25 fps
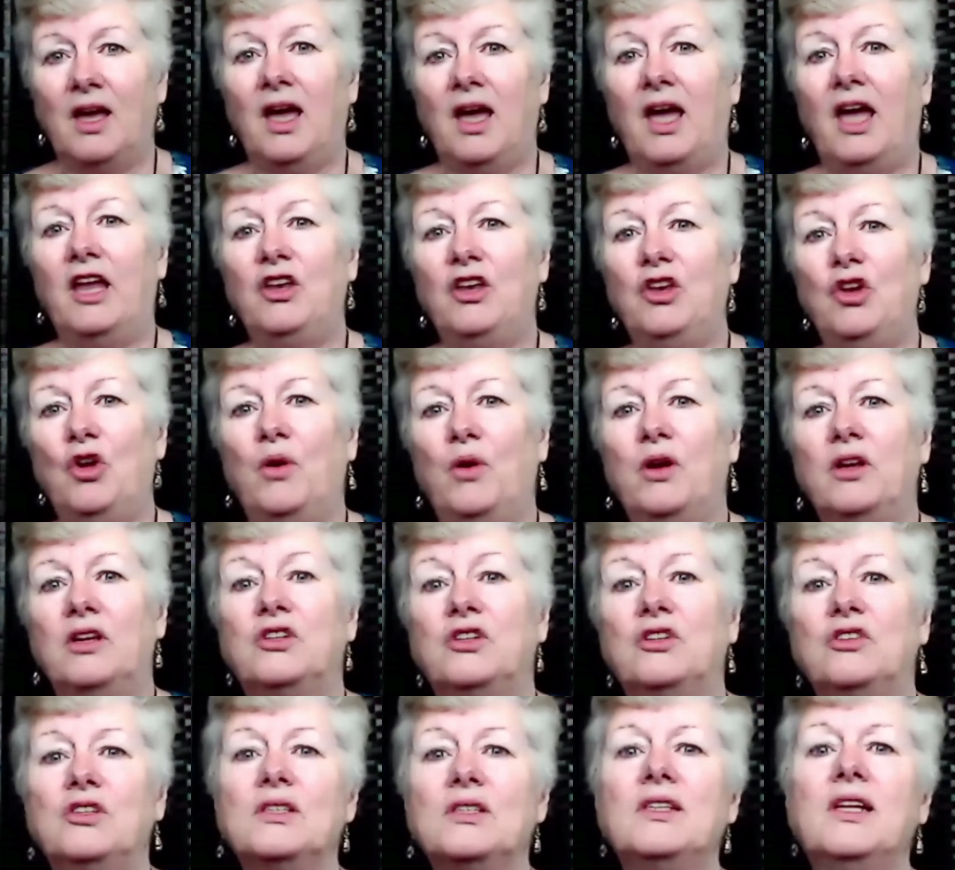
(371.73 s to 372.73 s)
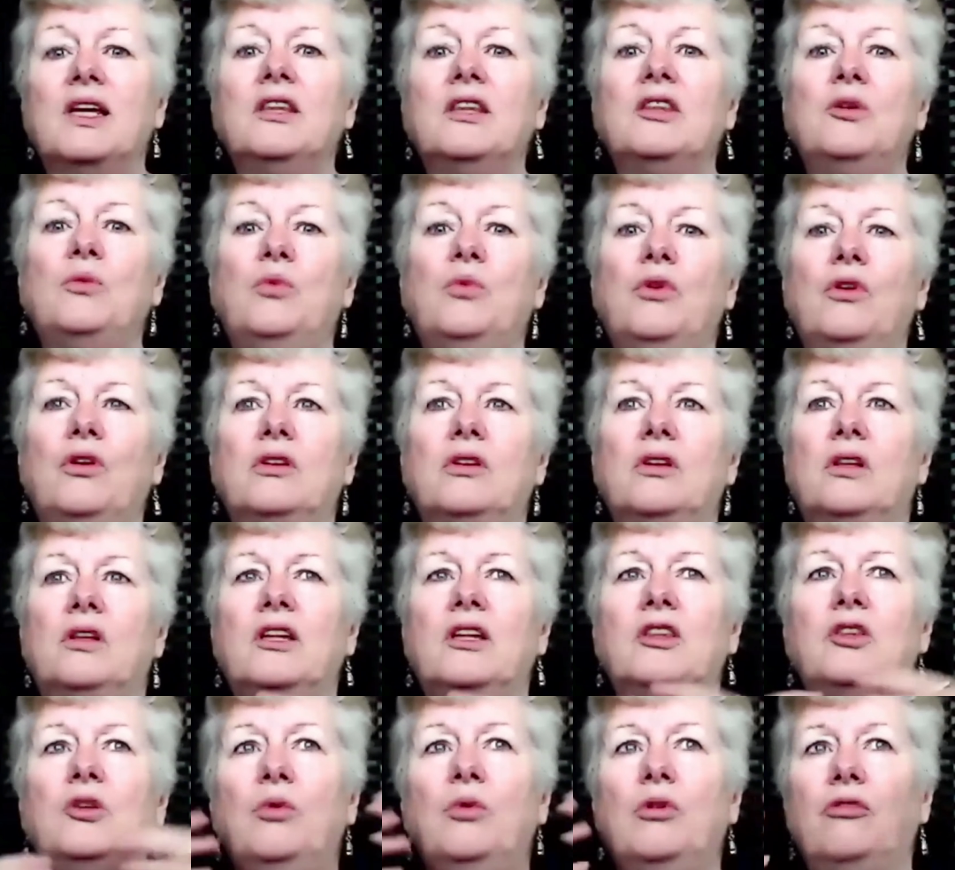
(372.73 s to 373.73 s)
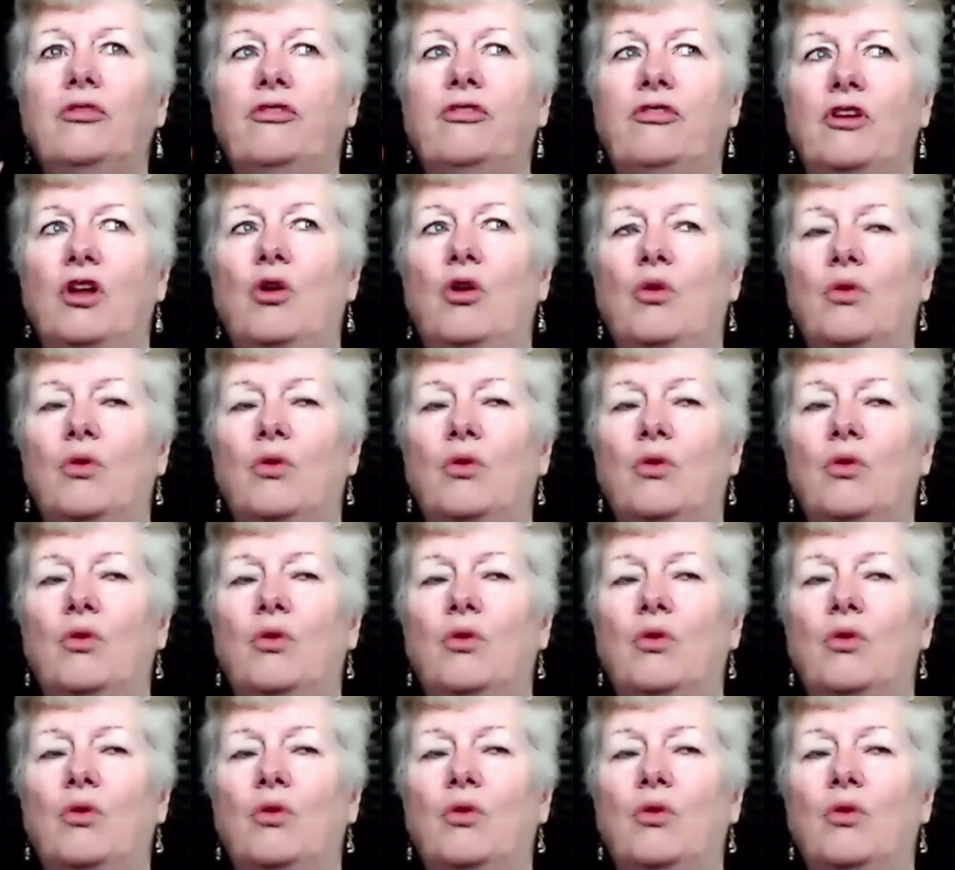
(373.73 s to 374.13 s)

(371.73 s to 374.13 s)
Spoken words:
and knowing to just let the word flow